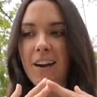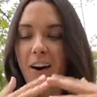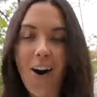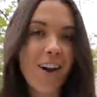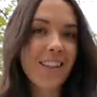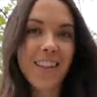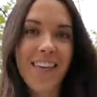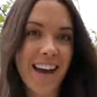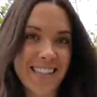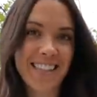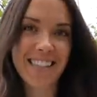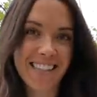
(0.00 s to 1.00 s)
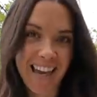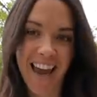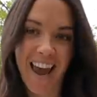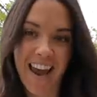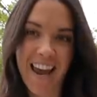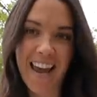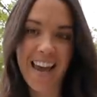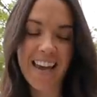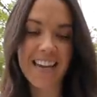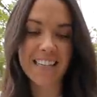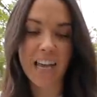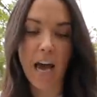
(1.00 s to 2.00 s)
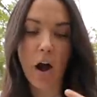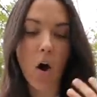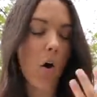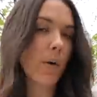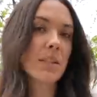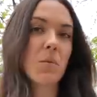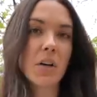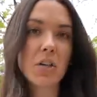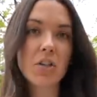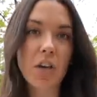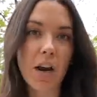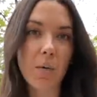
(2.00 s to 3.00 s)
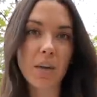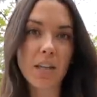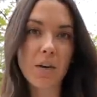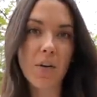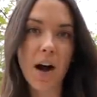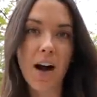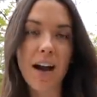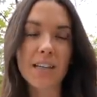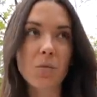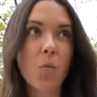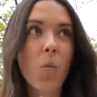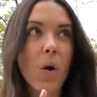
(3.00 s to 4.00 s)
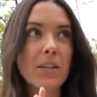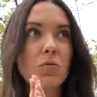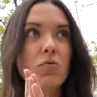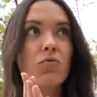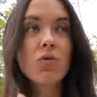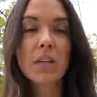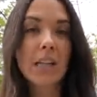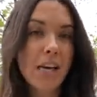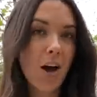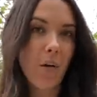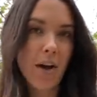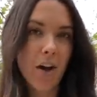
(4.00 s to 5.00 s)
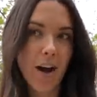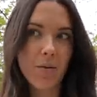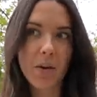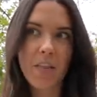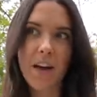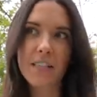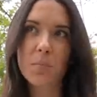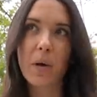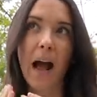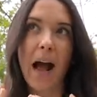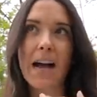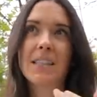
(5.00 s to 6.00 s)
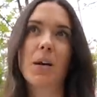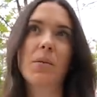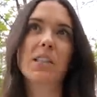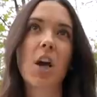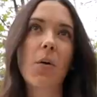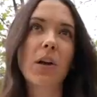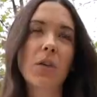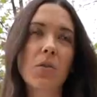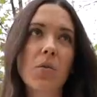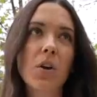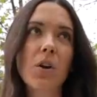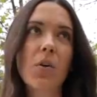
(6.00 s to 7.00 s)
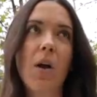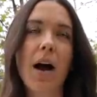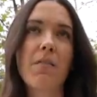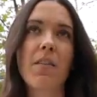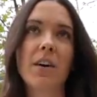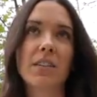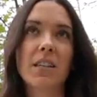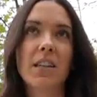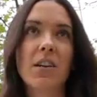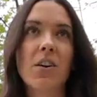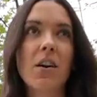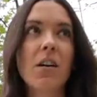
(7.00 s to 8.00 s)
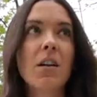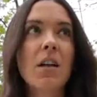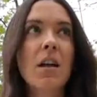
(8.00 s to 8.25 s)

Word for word: All of that to say is I always want to share with you guys what's really going on with us, but as I was going through, I felt a little